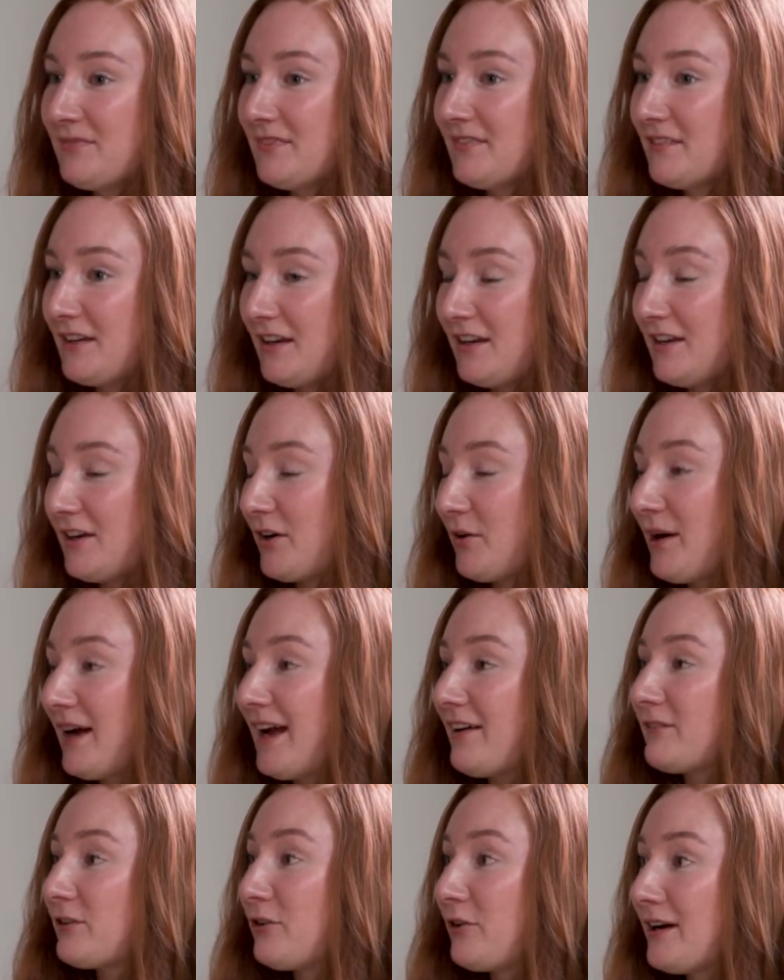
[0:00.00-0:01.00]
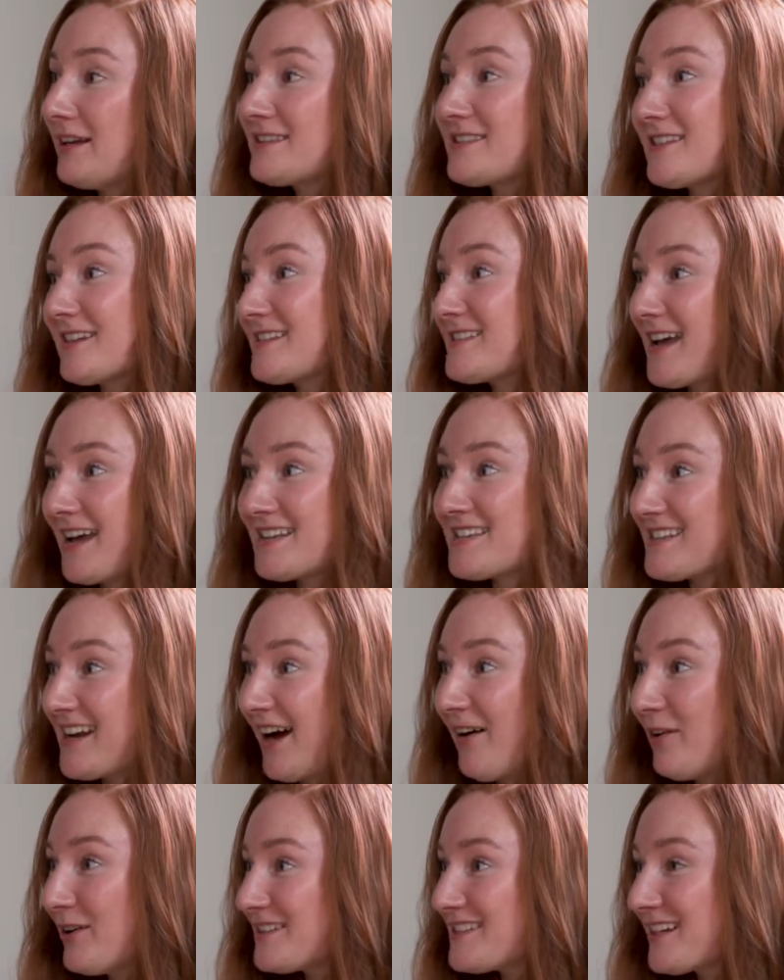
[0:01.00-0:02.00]
I have a great success
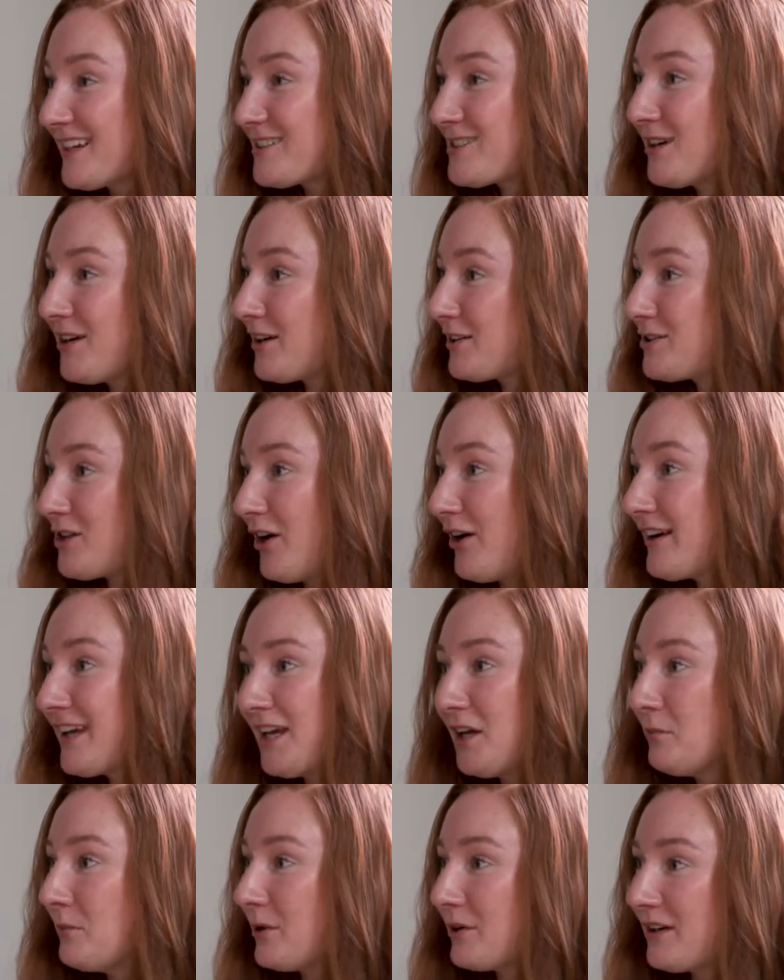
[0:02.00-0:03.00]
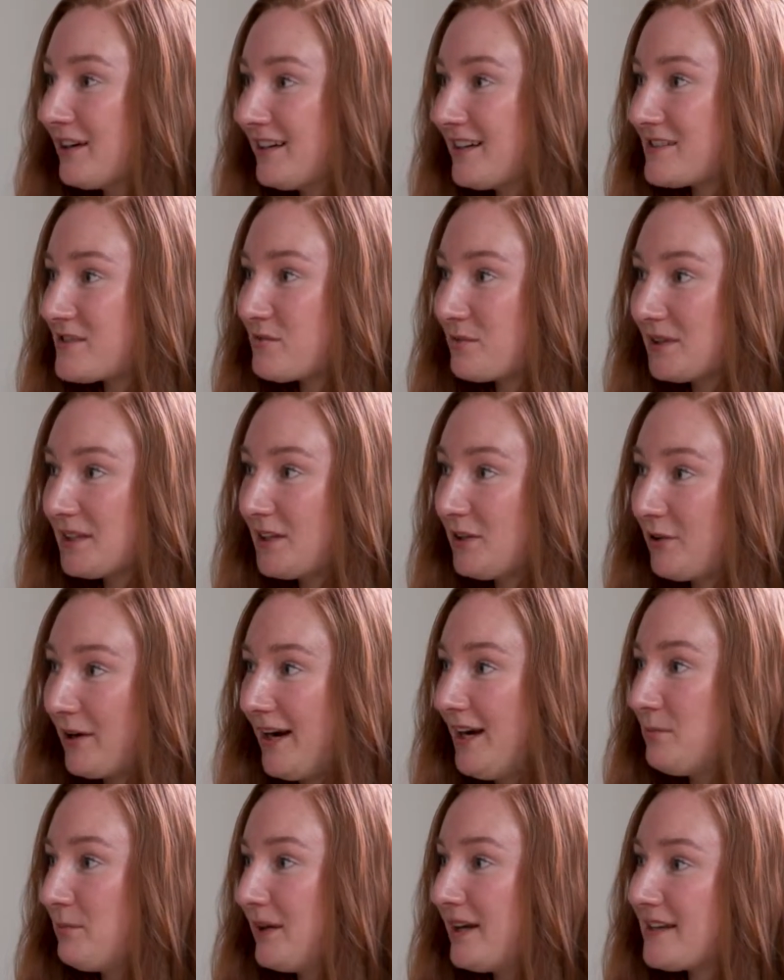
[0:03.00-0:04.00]
now on TikTok talking about it, and it's really
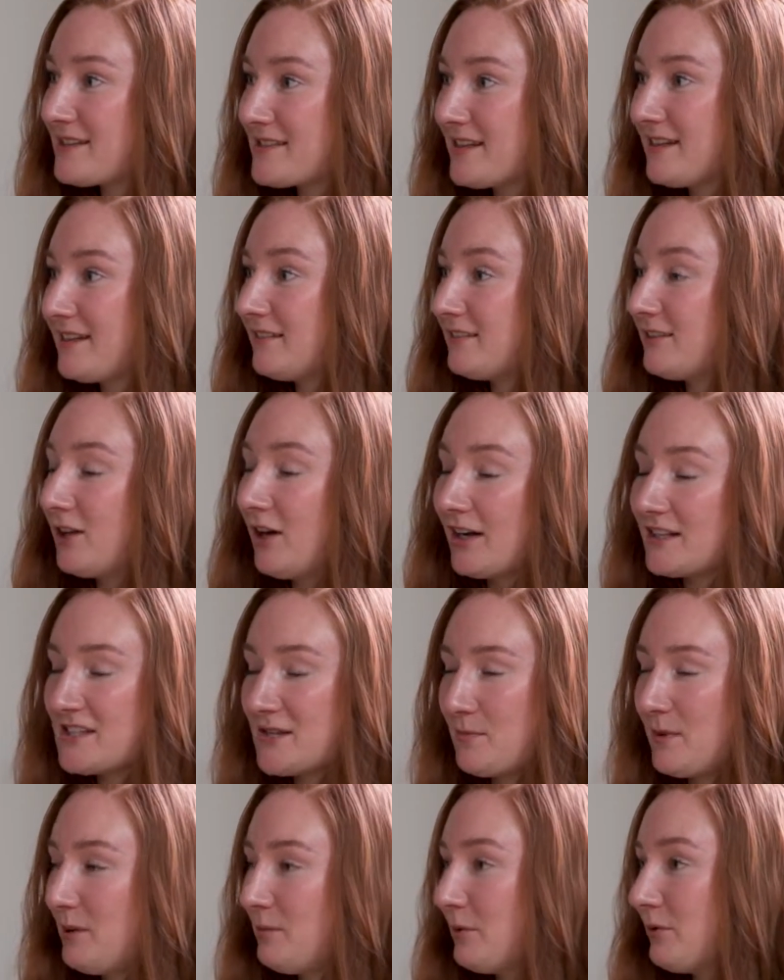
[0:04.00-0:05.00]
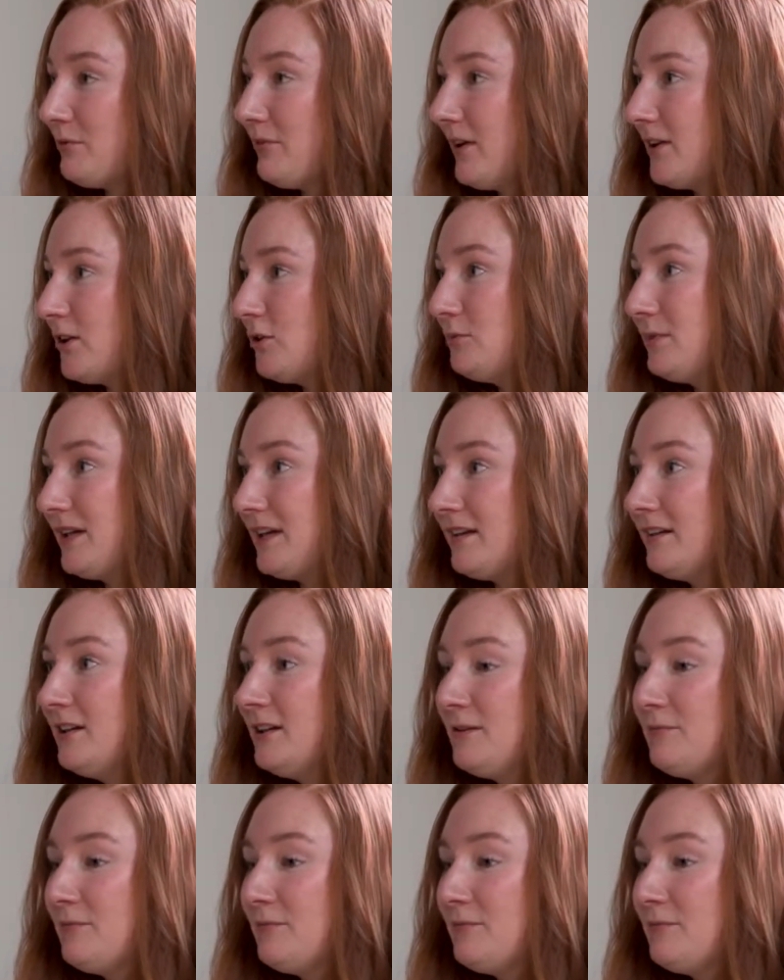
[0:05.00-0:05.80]
great because lots of people follow me,